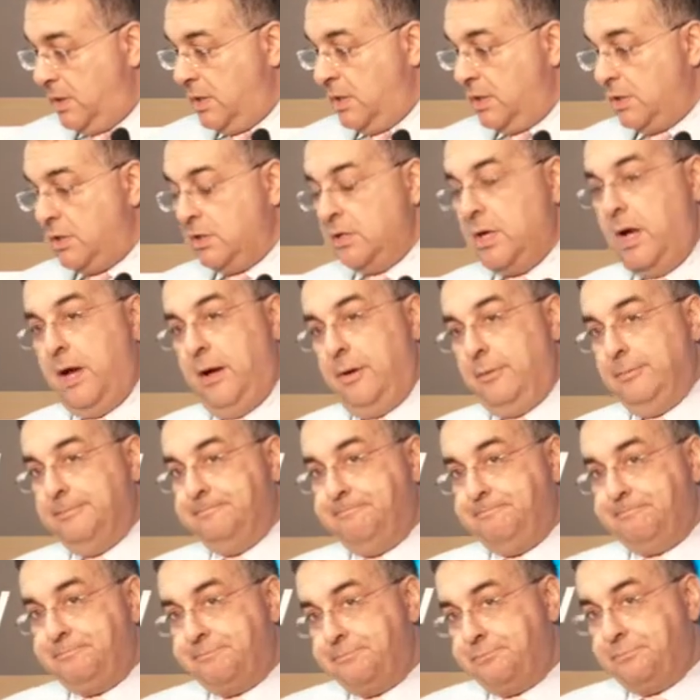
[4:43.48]
So,
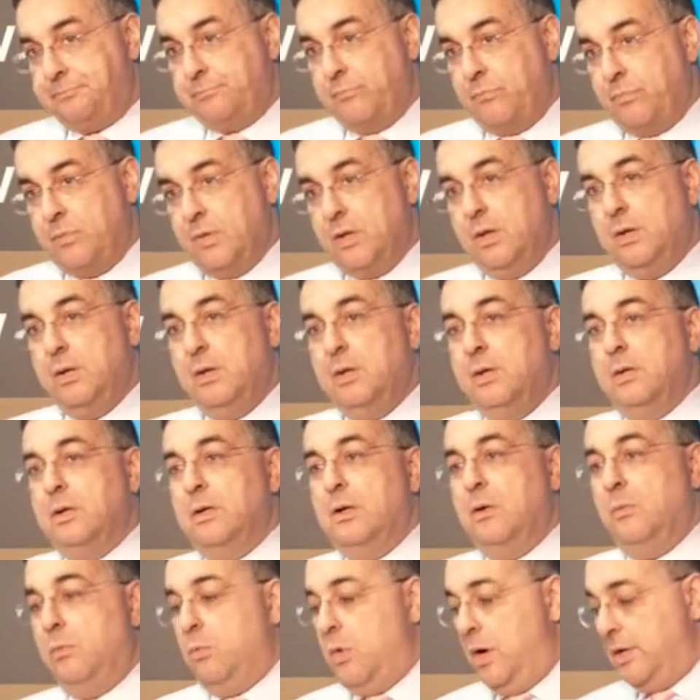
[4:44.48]

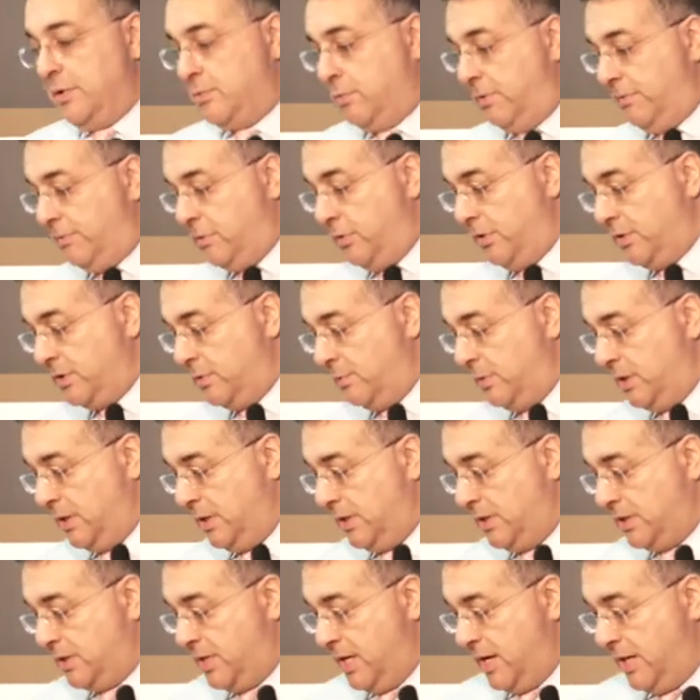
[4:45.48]
whilst we've got some
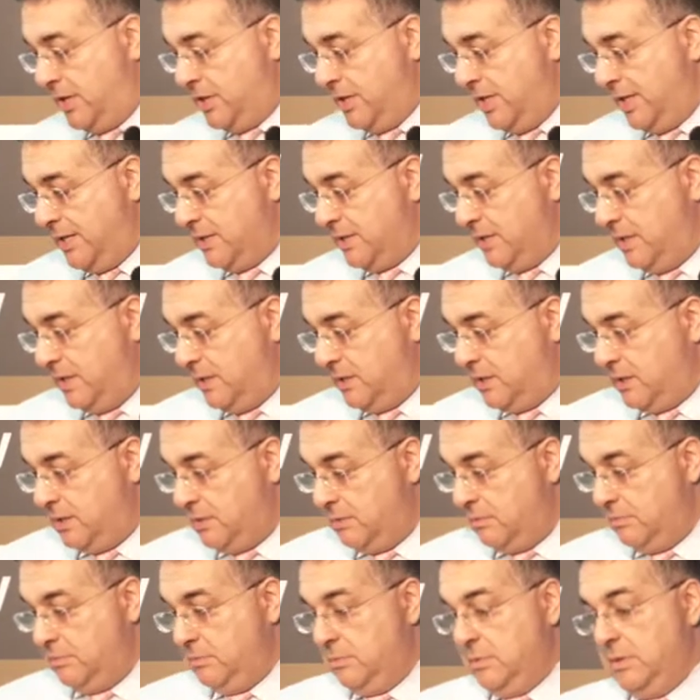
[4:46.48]
early stage
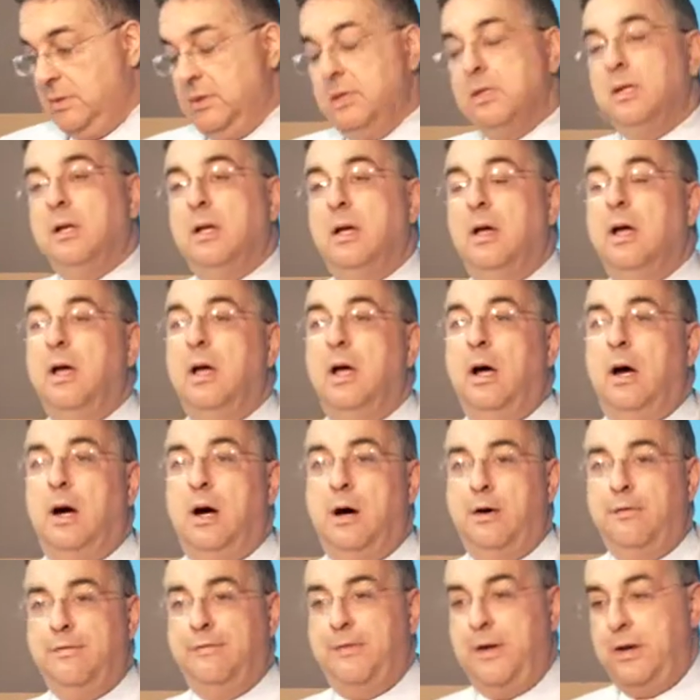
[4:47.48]
assets,
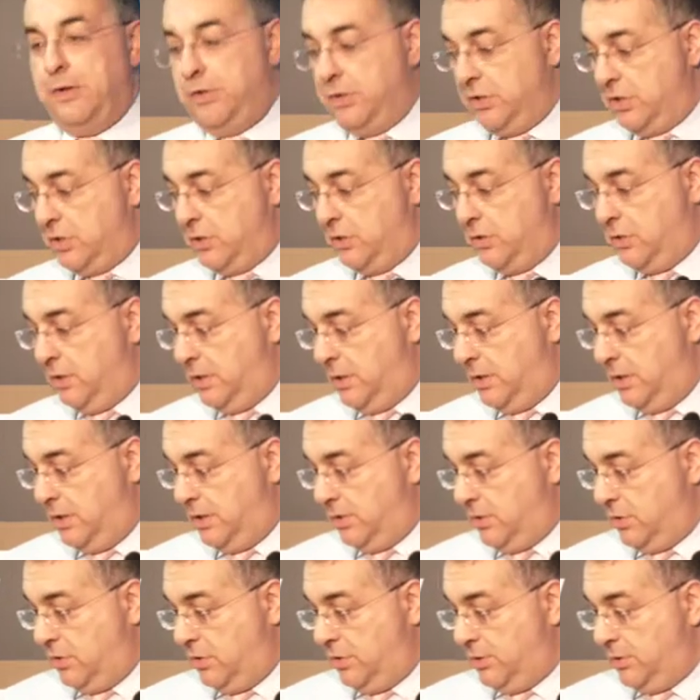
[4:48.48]
our focus
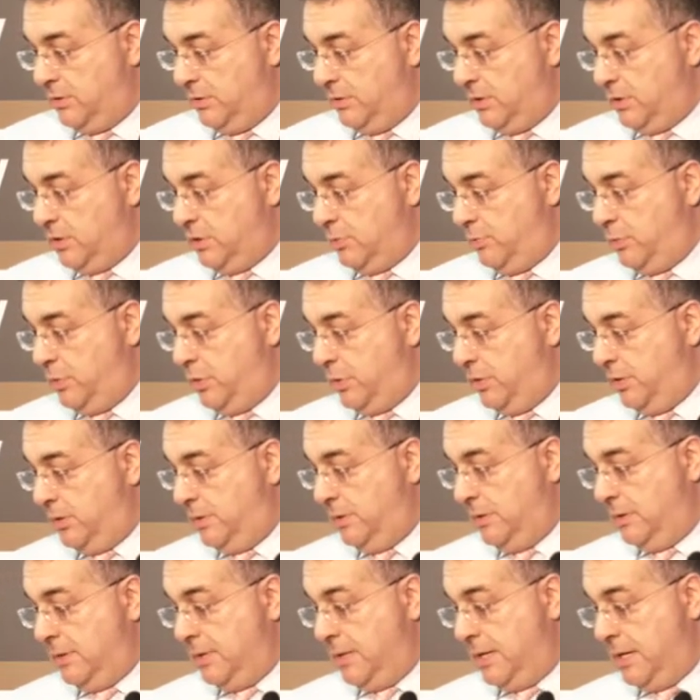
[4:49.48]
is on to
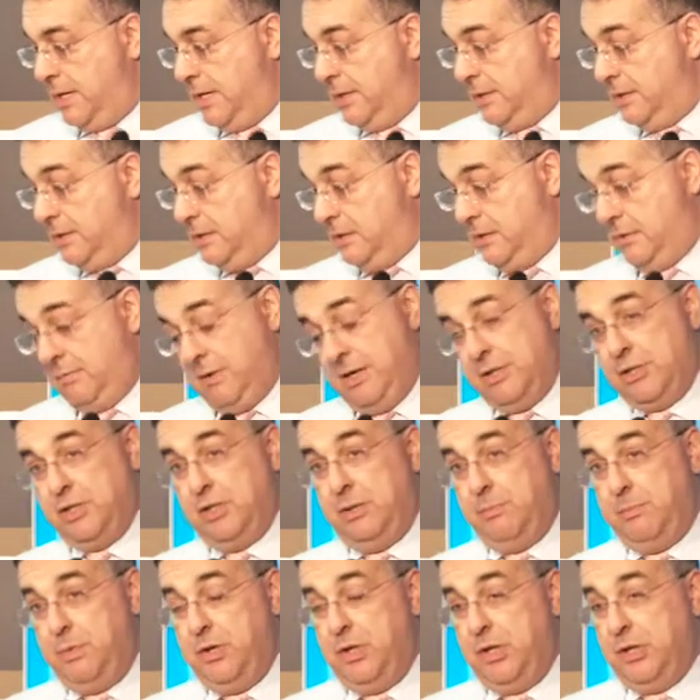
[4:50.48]

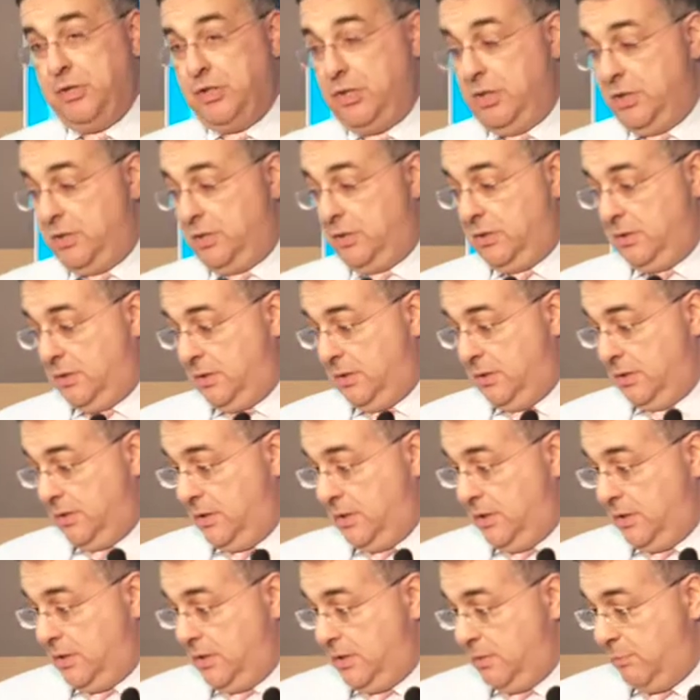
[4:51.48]
actually purchase
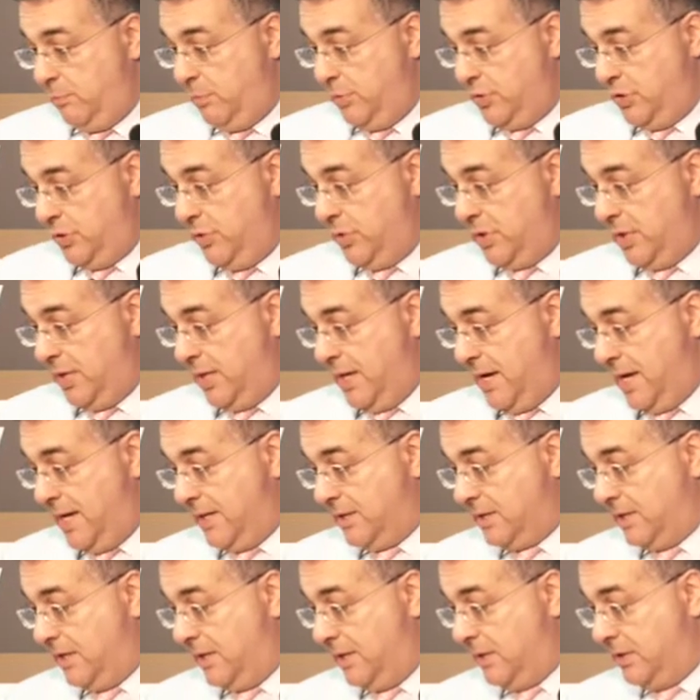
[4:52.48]
some producing
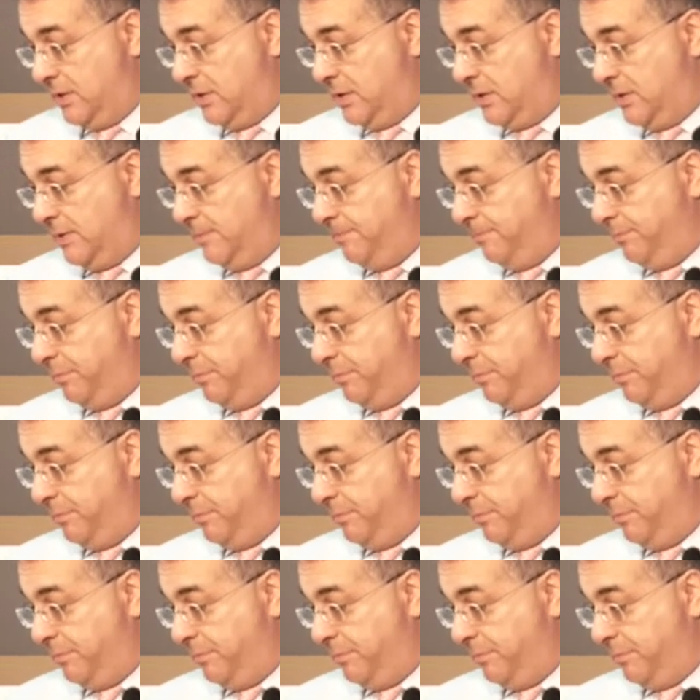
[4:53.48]
assets